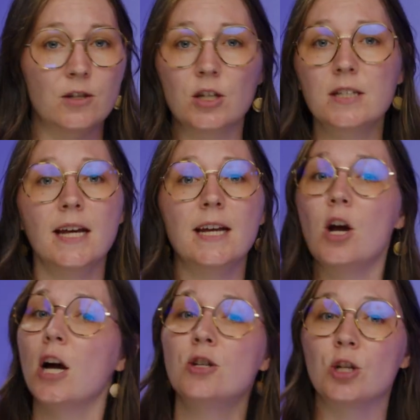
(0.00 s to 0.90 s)
And just like in
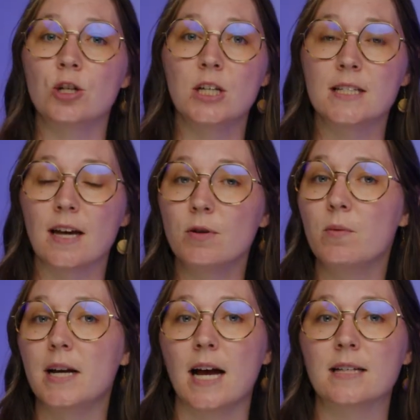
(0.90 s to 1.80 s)
our churches,
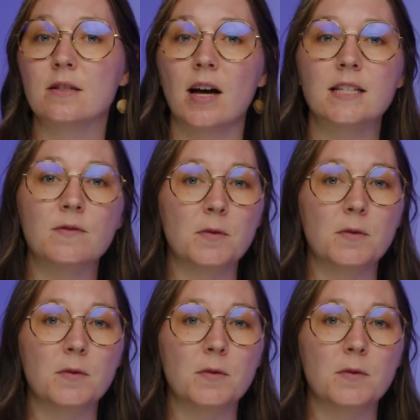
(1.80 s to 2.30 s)
everyone has lots